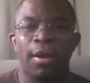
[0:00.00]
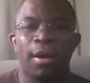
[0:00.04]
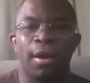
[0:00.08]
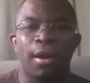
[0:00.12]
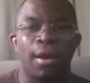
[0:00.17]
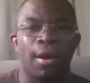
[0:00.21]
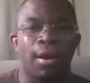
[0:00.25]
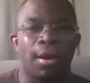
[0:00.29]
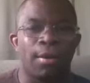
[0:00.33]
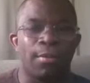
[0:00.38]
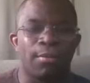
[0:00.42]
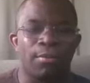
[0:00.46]

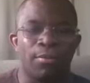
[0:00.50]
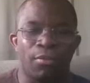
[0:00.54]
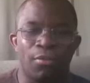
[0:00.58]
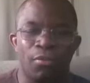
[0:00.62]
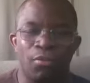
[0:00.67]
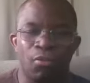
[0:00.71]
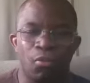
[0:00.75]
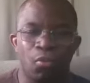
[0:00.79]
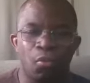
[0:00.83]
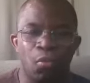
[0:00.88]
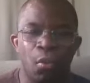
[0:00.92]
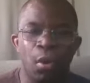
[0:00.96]
Um,
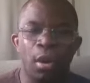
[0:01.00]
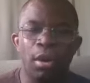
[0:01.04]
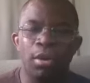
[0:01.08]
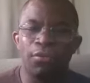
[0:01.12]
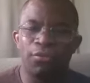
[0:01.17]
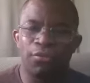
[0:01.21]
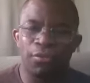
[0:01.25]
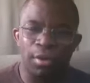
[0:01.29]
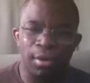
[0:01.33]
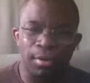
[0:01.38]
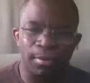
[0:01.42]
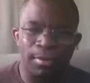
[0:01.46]
one
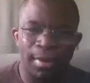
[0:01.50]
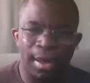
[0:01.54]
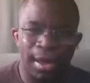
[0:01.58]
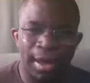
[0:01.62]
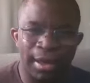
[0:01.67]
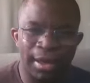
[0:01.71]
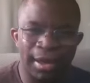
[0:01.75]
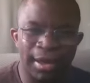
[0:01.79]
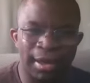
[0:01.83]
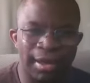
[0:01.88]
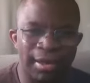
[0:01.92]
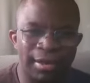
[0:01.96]
of them
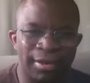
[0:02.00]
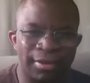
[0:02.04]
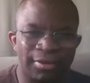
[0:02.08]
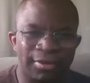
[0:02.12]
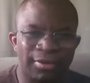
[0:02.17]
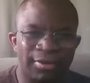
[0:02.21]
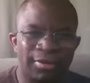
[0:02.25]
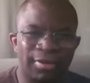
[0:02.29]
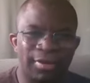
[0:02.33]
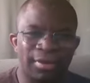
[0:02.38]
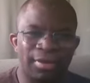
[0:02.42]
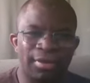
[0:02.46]

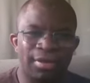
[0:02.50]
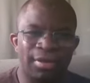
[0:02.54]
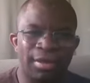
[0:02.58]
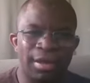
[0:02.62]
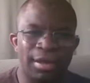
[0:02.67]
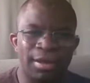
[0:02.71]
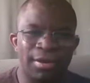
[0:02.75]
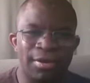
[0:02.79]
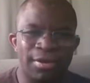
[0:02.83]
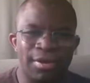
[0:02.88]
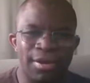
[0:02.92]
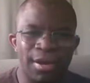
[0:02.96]
is
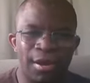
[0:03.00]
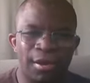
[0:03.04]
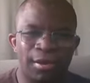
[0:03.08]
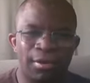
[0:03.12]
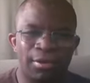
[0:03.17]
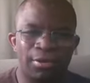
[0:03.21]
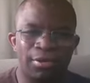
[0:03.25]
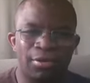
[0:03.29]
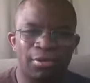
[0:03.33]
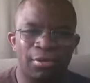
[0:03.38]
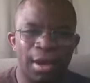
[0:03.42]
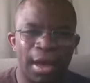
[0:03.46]
the
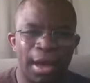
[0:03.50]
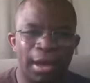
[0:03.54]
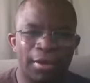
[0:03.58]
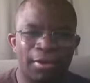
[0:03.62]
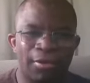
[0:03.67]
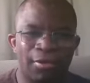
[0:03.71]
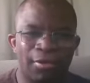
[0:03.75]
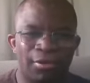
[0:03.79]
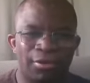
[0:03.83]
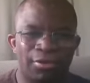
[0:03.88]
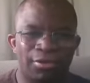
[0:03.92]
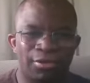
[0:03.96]

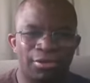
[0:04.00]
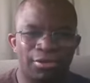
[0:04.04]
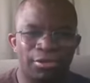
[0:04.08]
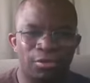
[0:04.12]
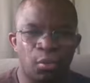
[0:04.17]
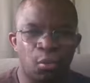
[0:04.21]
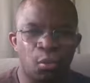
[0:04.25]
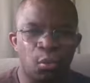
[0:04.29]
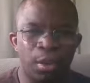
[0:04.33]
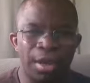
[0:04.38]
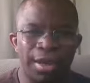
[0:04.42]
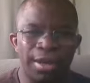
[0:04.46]
Nutcracker
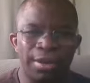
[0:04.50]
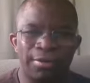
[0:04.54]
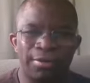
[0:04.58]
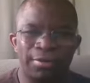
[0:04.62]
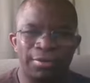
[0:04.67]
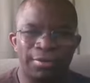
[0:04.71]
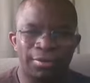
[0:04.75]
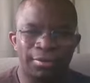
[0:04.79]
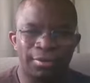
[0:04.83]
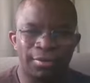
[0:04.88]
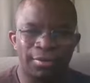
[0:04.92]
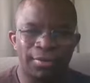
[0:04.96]

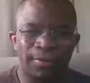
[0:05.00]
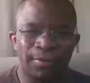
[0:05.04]
Suite